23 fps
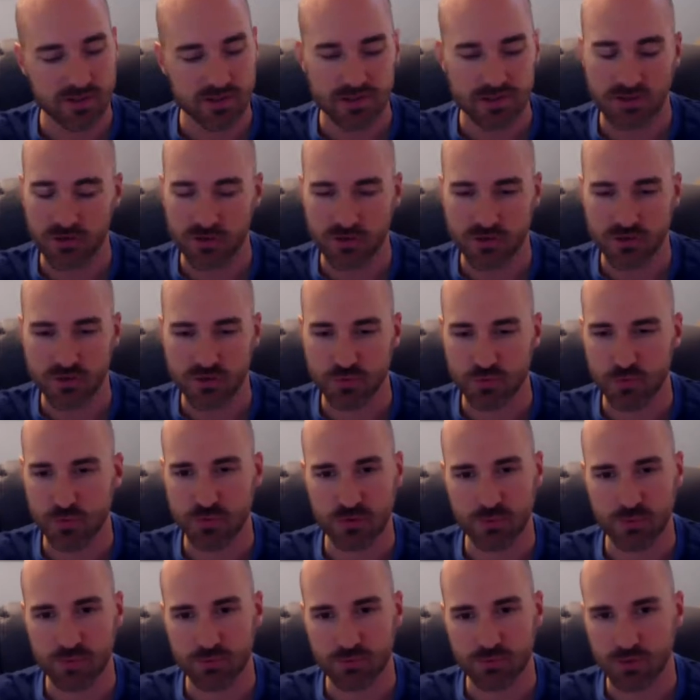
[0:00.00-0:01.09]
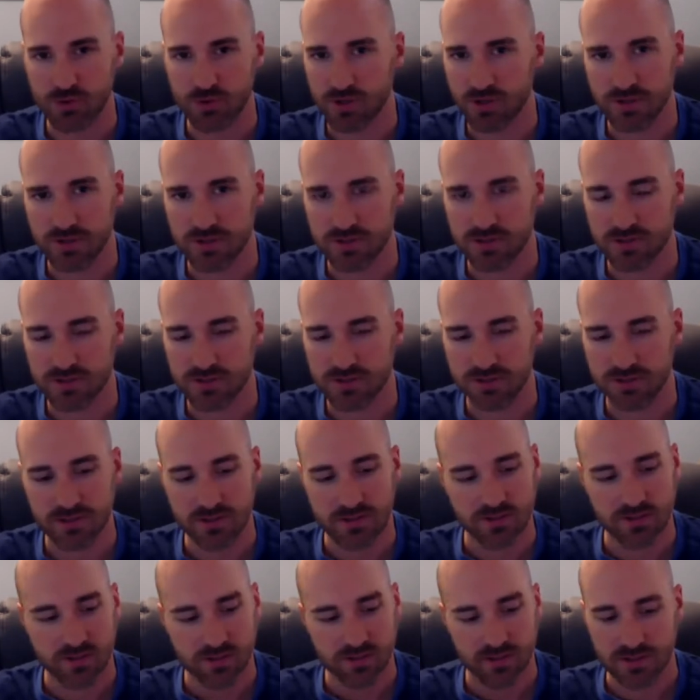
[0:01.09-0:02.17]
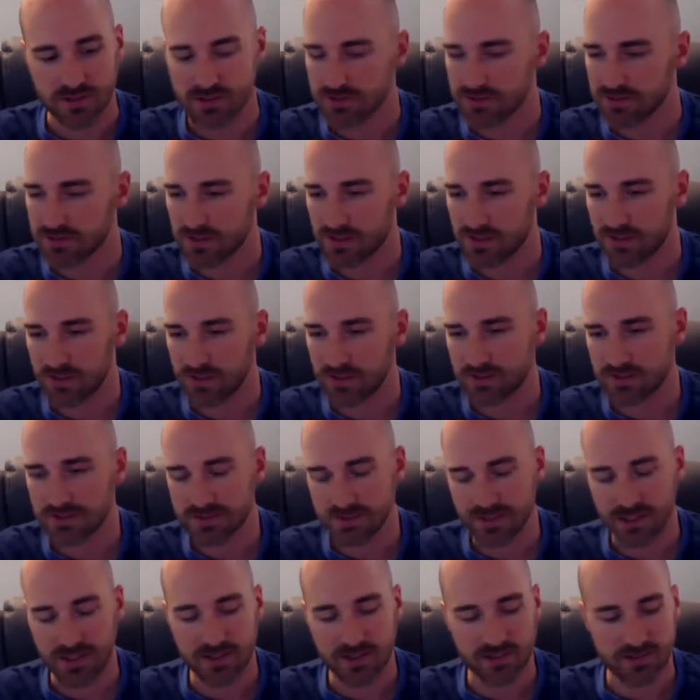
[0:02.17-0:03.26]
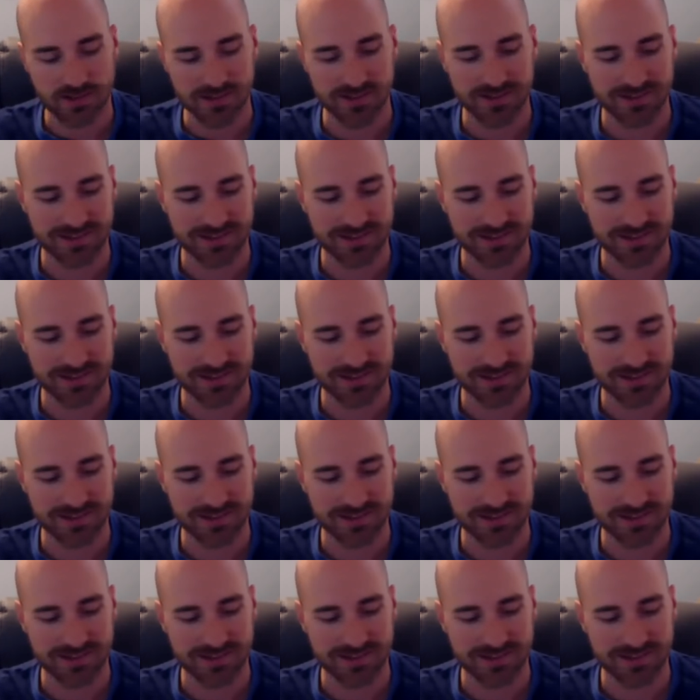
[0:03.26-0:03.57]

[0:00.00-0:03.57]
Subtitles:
There's 3 other people looking at this site.